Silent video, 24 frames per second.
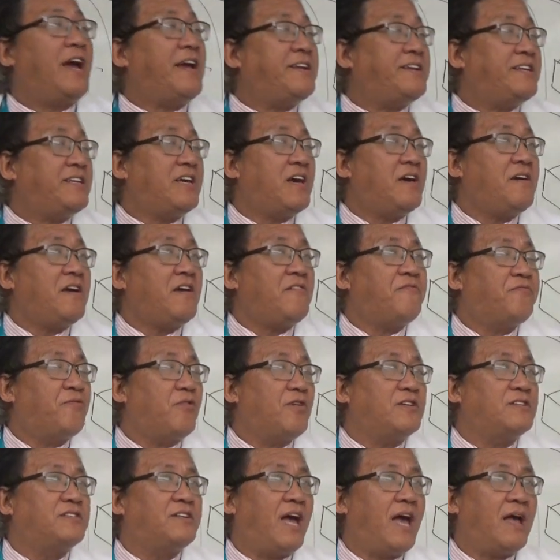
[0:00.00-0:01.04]
idea
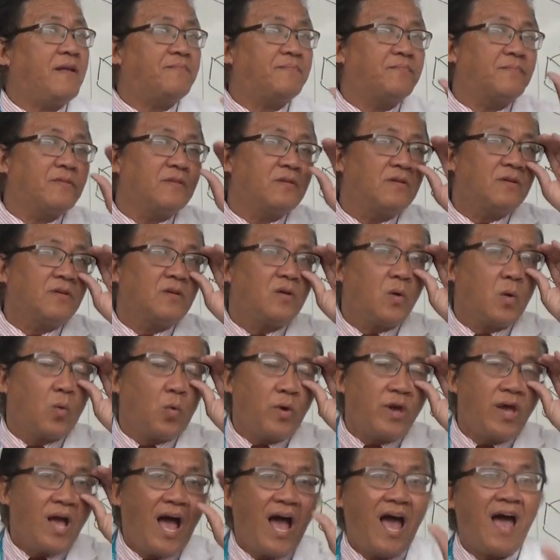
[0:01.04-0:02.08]
therefore is that
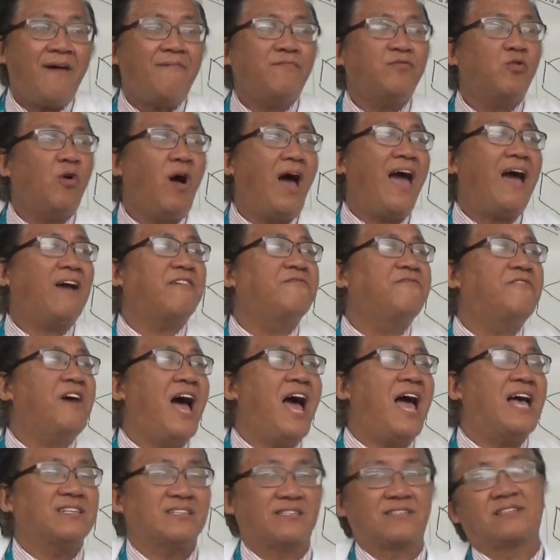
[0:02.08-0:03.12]
we have to act
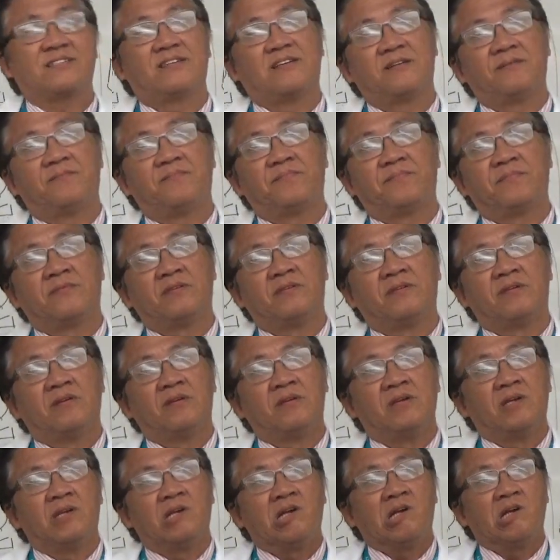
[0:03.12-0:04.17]
fast.
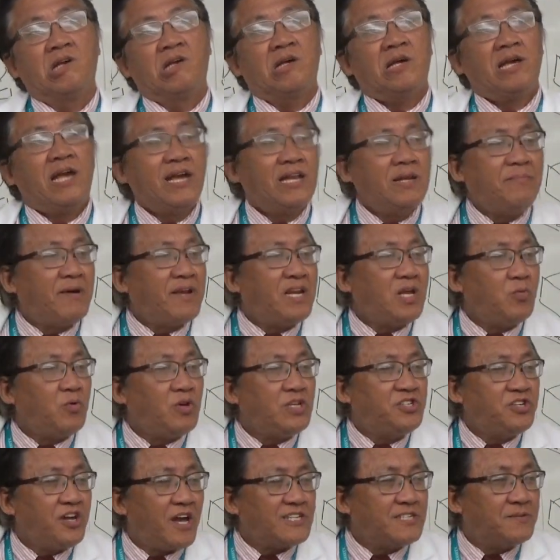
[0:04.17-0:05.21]
Anybody
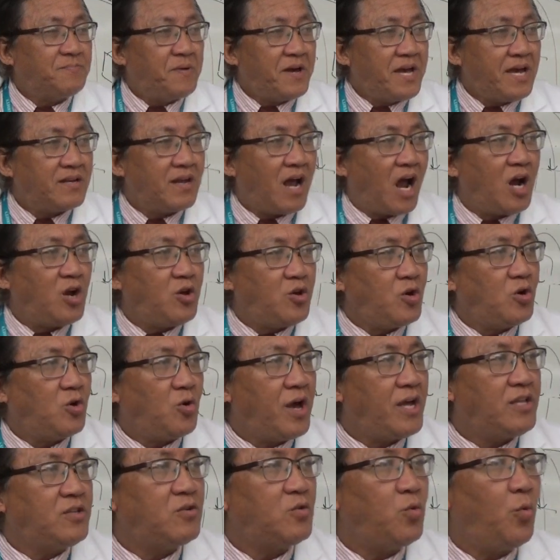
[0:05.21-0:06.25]
with chest pain, are you
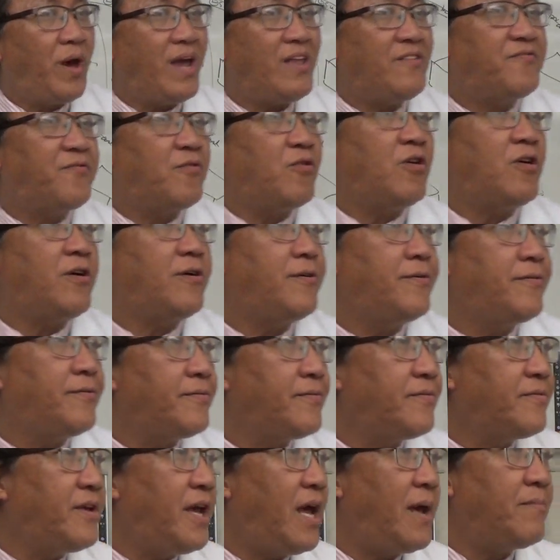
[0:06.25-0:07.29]
going to wait for
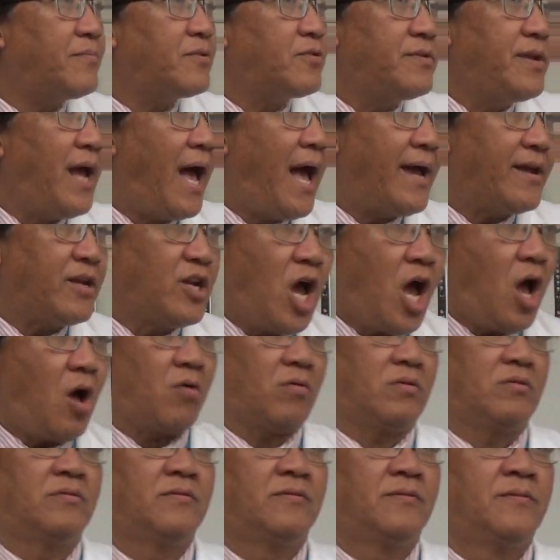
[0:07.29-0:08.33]
them to die?
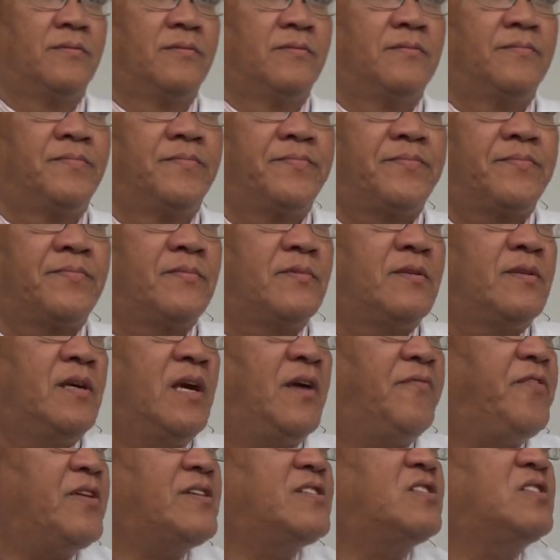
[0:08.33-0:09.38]
No.
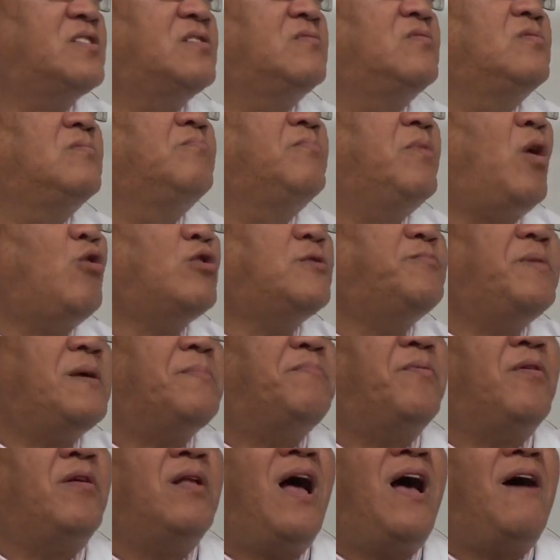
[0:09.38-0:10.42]
If it's most
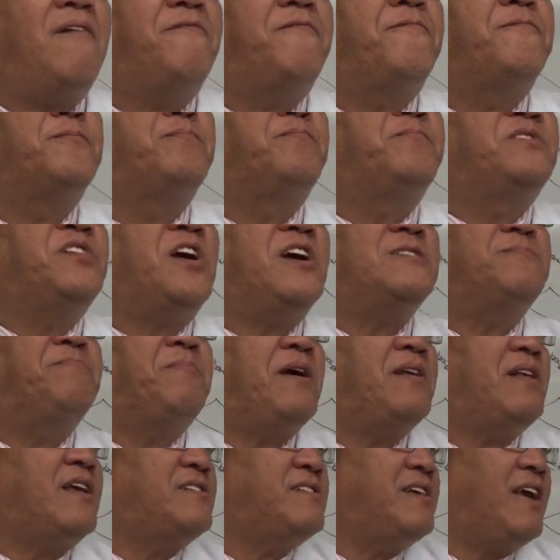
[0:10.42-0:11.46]
people have chest
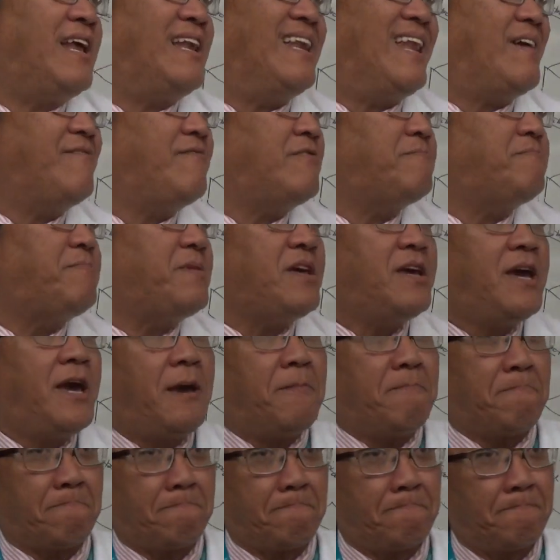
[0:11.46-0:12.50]
pain, let's say 11
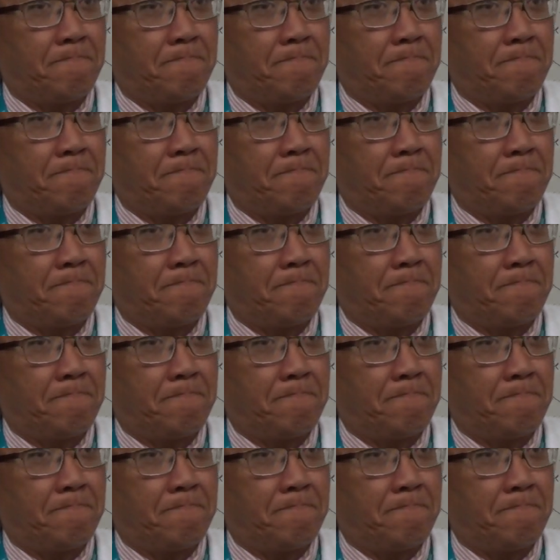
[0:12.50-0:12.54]
p.m.